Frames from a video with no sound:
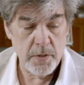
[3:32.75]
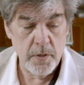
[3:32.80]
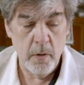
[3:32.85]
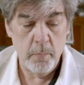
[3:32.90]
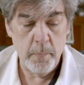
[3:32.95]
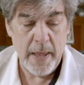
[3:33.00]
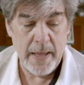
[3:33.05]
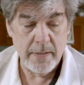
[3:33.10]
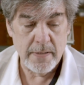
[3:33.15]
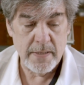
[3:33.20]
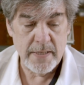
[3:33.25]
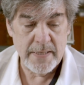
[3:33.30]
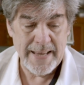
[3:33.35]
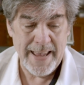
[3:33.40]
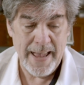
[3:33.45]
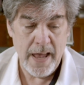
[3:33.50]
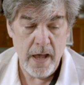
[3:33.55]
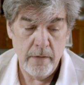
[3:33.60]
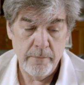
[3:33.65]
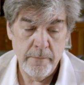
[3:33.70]
No Pain
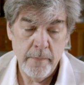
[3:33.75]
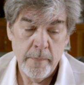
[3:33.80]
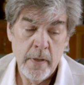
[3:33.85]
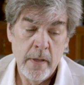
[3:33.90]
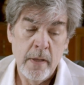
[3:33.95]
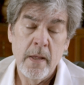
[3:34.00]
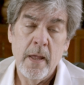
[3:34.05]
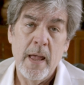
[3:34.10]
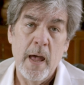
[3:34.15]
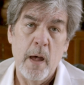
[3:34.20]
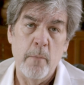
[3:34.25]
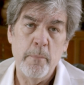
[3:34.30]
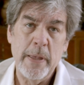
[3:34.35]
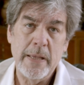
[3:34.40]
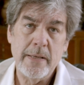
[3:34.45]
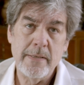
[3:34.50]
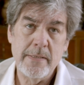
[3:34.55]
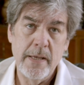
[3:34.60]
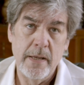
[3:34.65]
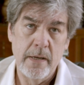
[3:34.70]
Salve. A
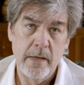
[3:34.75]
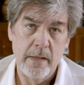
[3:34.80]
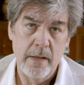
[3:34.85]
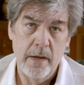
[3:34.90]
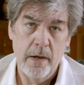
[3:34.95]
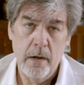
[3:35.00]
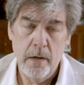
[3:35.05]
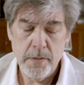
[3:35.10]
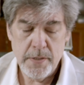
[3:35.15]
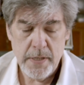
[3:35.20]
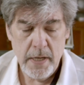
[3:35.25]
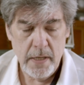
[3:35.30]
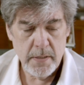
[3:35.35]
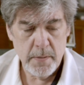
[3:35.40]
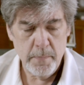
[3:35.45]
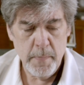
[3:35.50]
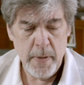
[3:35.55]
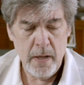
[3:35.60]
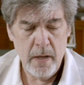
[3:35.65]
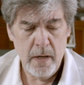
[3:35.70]
big tin of theirs has
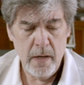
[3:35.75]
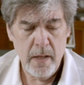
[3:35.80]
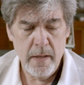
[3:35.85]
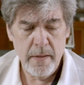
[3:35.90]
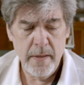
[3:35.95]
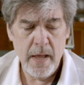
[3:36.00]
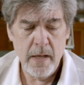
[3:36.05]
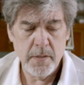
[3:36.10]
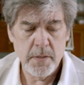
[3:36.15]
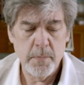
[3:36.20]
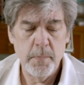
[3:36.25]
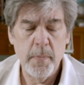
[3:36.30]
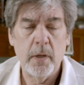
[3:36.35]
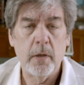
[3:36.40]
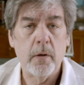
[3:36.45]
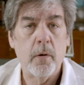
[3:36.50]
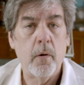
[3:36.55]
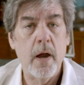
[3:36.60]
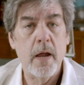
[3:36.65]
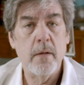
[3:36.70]
about 1,000
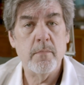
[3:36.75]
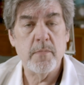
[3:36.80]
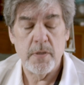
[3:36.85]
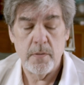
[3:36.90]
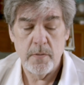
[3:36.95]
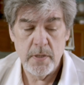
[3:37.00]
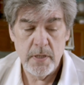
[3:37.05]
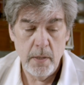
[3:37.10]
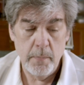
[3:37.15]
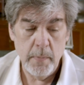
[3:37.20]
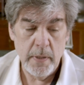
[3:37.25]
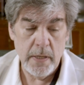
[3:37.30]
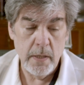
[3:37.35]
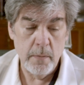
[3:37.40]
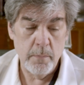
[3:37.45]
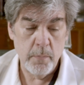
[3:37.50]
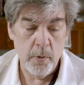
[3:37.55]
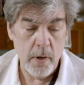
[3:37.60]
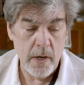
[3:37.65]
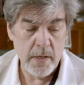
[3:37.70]
milligrams of
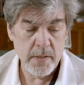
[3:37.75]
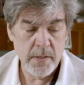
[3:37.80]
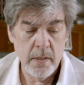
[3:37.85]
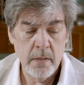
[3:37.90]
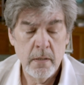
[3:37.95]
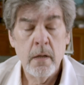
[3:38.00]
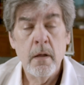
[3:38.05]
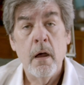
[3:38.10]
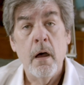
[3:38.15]
CBD present,